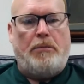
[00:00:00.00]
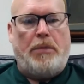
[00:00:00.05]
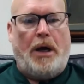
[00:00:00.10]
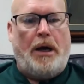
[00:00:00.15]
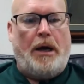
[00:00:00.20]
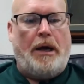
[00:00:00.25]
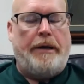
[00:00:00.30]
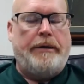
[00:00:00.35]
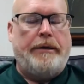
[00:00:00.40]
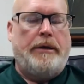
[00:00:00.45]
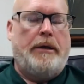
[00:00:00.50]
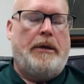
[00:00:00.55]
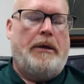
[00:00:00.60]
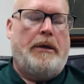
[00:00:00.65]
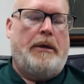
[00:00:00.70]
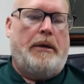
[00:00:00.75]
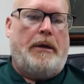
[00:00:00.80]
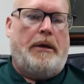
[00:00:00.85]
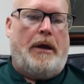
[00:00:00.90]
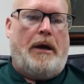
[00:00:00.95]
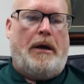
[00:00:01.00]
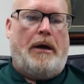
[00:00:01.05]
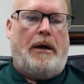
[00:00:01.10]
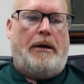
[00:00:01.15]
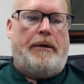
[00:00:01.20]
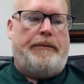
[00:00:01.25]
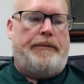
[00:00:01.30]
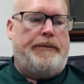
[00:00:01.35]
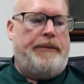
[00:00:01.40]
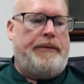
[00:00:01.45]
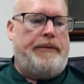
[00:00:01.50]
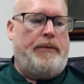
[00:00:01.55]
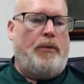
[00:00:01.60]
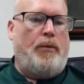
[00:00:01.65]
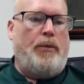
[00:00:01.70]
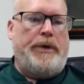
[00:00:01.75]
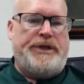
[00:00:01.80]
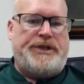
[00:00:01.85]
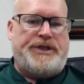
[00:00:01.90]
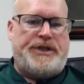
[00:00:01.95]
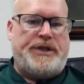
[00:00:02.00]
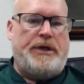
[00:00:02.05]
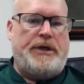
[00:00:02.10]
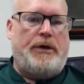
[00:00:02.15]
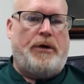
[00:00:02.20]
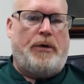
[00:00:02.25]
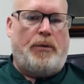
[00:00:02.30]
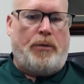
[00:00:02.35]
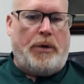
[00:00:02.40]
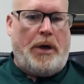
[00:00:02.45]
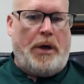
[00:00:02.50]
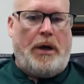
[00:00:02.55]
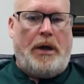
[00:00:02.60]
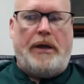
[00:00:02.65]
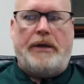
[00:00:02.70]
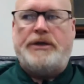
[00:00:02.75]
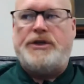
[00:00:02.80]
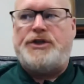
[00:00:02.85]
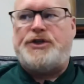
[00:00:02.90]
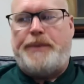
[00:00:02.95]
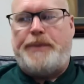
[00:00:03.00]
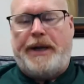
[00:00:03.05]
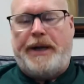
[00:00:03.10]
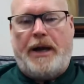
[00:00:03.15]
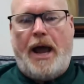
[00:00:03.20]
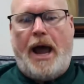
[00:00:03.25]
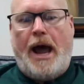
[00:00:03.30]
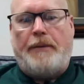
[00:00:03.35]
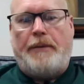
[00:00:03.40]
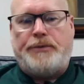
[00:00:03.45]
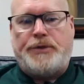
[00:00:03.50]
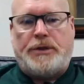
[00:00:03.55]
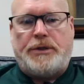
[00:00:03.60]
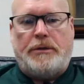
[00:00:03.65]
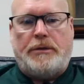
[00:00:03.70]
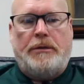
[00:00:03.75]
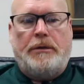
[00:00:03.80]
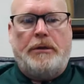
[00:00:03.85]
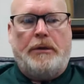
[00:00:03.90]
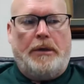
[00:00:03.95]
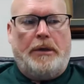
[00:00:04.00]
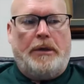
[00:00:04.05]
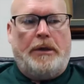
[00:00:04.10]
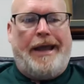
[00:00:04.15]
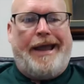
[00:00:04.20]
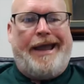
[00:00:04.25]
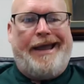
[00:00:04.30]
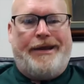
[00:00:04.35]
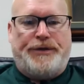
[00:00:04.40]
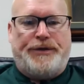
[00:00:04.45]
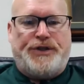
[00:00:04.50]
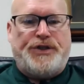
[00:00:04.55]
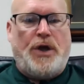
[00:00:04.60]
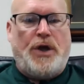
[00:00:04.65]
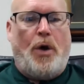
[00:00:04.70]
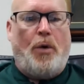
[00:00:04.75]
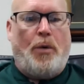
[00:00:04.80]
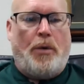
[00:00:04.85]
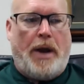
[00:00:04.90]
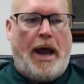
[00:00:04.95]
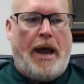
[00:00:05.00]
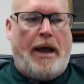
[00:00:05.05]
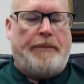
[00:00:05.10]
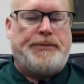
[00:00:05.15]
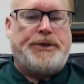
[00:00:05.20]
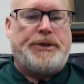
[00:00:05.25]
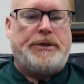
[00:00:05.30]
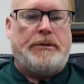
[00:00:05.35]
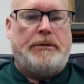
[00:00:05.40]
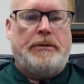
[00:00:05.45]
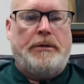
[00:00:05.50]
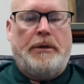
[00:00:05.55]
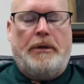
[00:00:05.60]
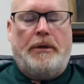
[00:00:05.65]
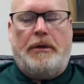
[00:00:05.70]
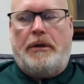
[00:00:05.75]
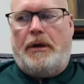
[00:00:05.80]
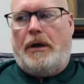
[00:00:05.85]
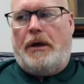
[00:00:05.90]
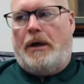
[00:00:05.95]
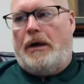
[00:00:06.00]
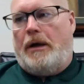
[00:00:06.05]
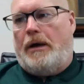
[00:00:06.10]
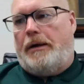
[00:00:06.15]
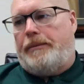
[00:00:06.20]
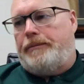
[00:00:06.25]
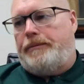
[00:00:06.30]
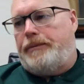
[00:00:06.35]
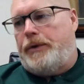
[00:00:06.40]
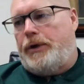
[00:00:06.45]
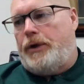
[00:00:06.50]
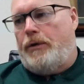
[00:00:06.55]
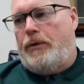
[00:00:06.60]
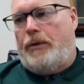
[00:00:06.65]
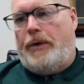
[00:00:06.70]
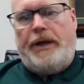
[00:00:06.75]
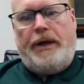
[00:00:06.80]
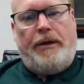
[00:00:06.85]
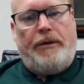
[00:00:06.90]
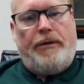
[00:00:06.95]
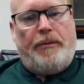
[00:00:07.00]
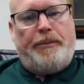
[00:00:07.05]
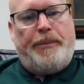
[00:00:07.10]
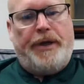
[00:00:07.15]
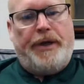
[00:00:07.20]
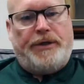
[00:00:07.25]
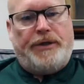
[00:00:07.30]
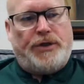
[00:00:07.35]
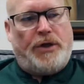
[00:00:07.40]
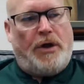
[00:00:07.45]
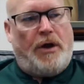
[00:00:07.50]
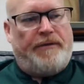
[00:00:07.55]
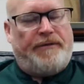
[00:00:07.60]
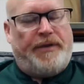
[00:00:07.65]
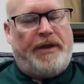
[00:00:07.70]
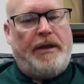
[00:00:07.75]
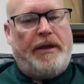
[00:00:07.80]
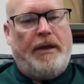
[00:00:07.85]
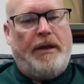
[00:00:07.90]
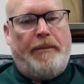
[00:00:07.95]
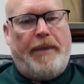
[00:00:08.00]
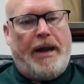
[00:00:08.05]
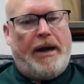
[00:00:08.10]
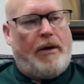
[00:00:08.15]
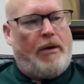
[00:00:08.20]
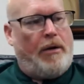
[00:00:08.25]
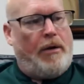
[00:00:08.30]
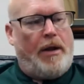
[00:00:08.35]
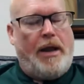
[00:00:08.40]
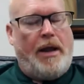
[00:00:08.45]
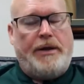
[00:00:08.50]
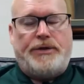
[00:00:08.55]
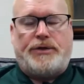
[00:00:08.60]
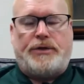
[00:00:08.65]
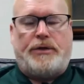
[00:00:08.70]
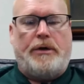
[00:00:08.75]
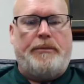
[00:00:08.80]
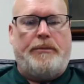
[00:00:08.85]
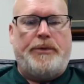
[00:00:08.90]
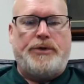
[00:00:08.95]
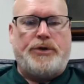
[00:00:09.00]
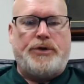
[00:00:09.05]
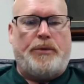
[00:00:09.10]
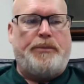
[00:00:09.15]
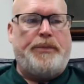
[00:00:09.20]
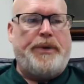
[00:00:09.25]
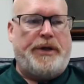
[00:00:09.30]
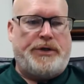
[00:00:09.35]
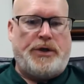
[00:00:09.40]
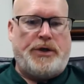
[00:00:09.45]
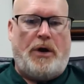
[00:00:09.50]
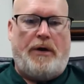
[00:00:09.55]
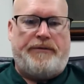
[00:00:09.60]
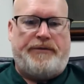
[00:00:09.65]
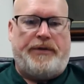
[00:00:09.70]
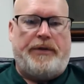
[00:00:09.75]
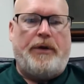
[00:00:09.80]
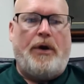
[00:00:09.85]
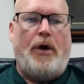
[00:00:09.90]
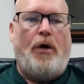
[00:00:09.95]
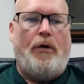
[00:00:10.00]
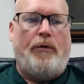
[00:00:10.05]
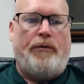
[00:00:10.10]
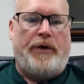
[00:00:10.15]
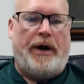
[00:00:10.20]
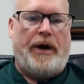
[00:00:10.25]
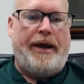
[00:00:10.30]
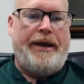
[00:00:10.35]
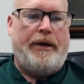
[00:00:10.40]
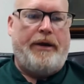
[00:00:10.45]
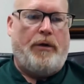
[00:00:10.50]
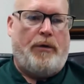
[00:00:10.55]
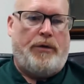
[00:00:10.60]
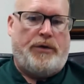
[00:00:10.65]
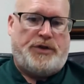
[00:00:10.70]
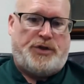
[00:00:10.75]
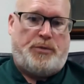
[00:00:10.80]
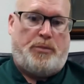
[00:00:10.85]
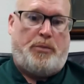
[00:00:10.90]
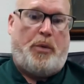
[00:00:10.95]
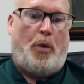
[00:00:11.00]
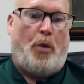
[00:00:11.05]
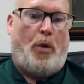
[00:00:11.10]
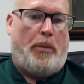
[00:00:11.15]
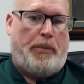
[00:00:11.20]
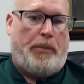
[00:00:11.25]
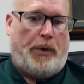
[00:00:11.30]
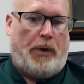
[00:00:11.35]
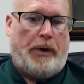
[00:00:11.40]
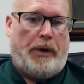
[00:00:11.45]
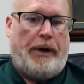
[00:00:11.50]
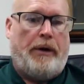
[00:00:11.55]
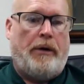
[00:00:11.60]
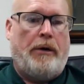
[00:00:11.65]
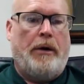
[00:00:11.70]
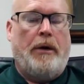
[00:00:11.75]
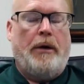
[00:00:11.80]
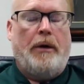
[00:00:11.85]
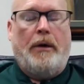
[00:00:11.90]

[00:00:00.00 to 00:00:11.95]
But we still run speed option and zone option, and either pitch off the end man on line of scrimmage or pitch off of the overhang or the support player,